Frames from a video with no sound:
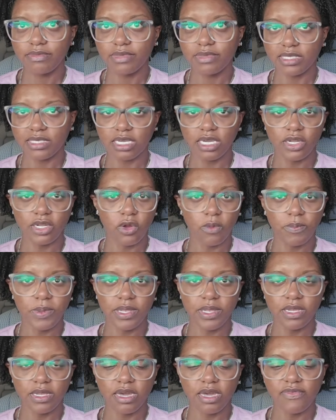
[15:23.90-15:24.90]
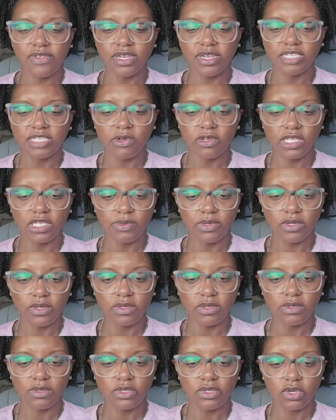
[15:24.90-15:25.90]
that's unopened of the
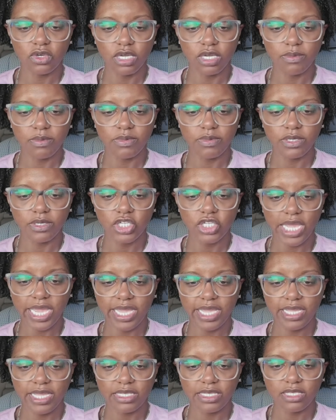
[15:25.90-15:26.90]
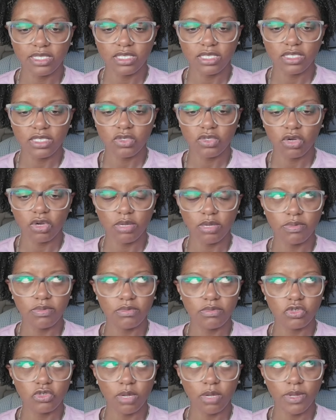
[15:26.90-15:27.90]
disposable scrub jackets, scrub
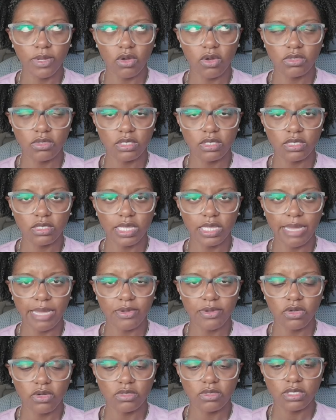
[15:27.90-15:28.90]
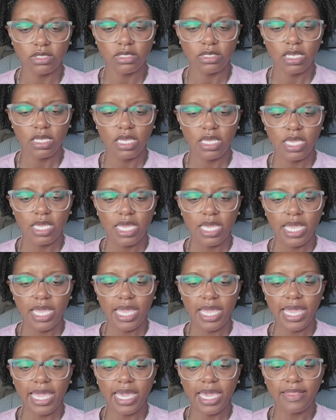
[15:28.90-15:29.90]
coats, lab coats.
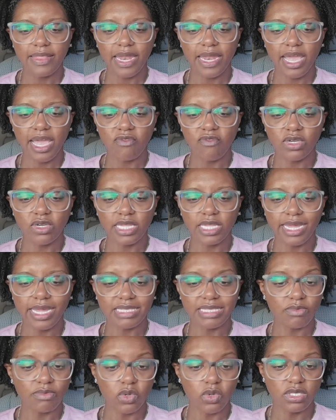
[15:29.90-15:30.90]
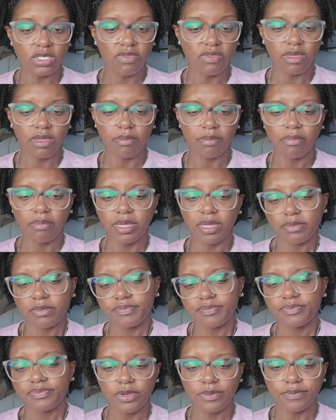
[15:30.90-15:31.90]
And then I have one that has most of them, but
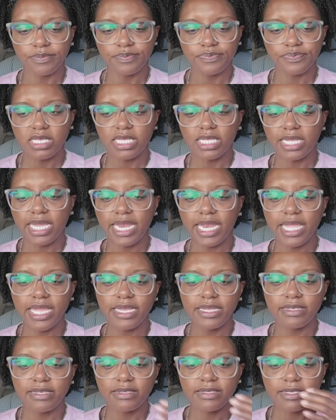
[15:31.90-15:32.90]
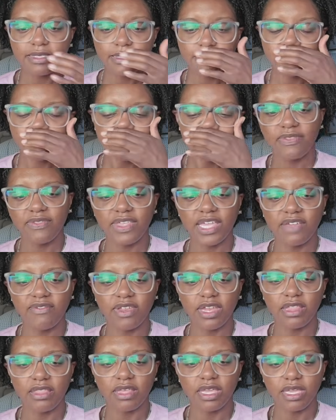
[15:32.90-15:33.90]
good. Miscellaneous, can't think of
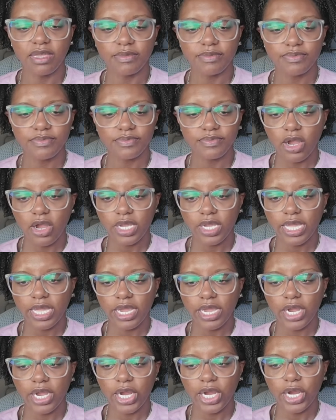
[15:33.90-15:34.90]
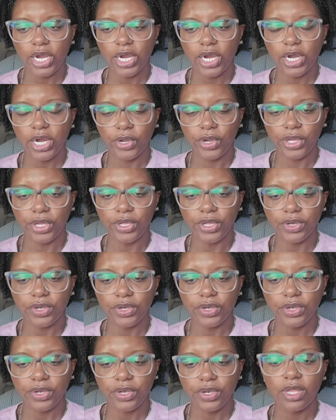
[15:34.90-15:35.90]
anything. Hair care, we're good.
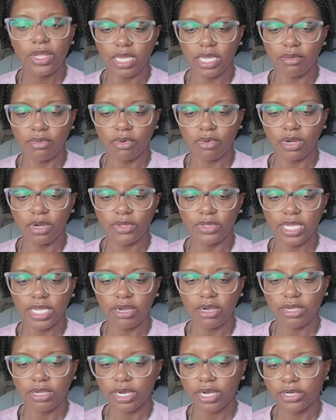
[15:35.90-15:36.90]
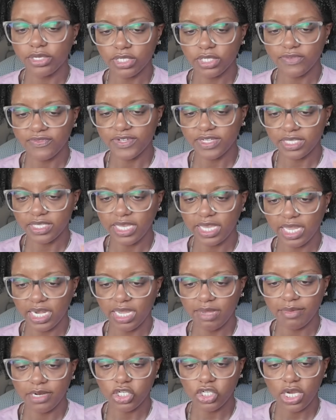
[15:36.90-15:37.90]
Again, more on the hair care stuff in a second.
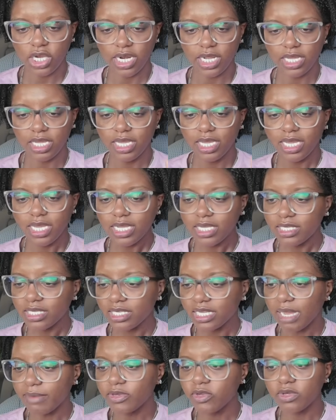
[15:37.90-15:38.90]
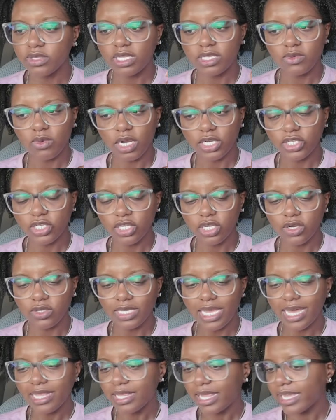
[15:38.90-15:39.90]
I'm gonna try to stop doing these wash and goes.
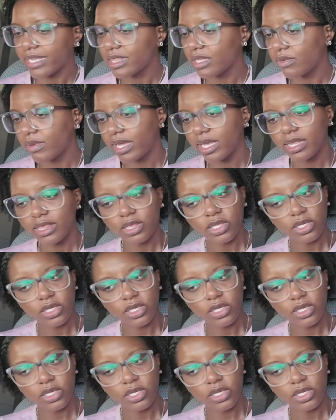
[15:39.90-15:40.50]
I like the way it